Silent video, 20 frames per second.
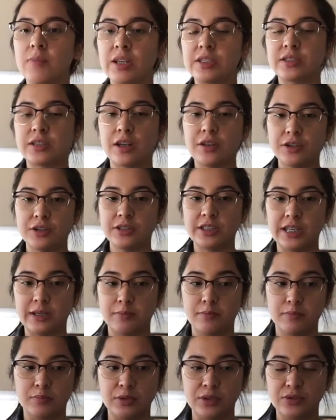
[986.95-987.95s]
I saw their
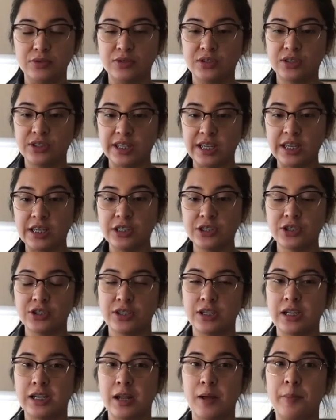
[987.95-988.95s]
debut stage
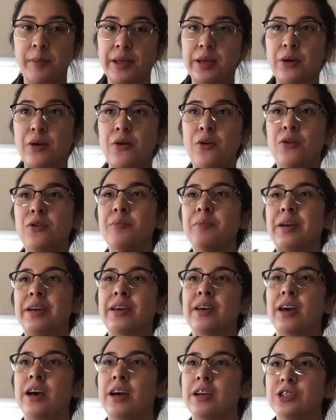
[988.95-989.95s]
and I'm like, oh
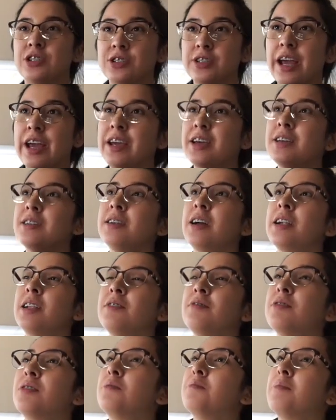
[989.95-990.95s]
my gosh, I could not
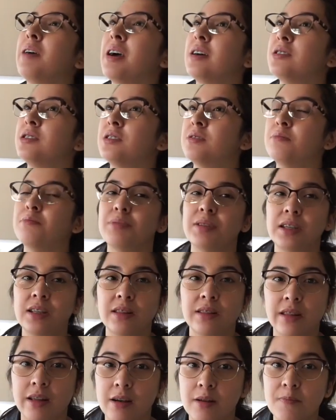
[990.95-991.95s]
even imagine
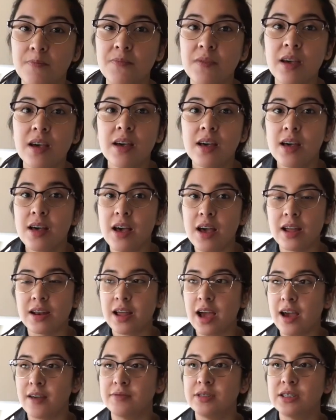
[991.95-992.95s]
being them and
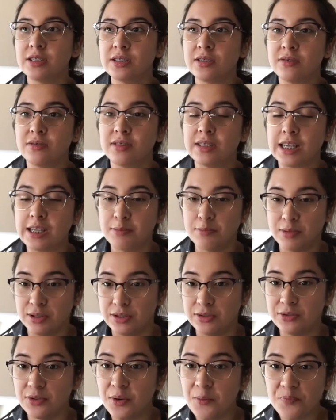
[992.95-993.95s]
having to
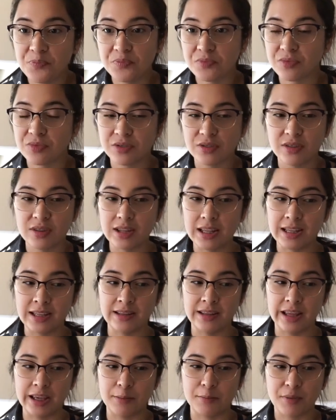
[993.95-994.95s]
debut
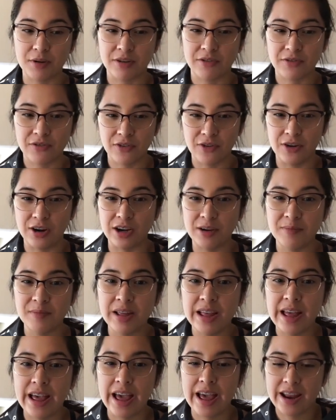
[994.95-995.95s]
and like perform,
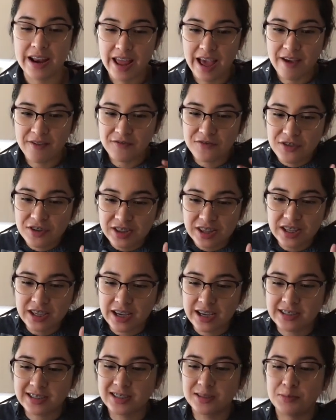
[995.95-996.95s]
and
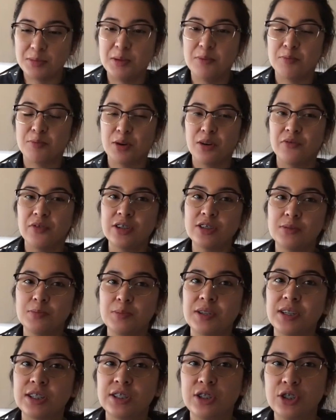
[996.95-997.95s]
everything has to be perfect
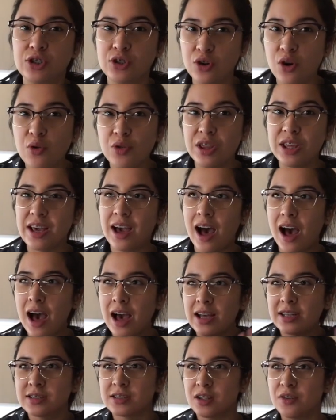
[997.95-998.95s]
because you know the
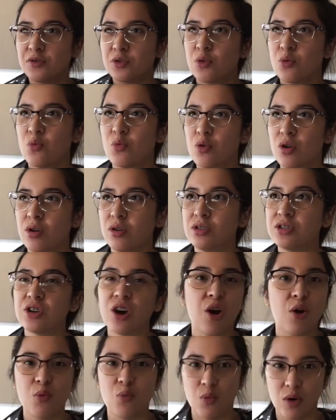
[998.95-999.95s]
eyes of the world
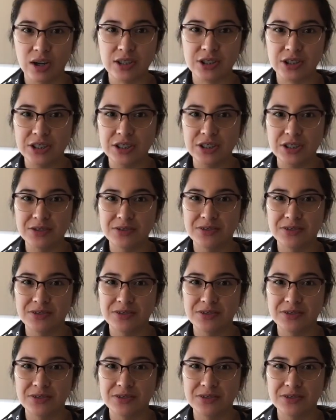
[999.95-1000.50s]
are watching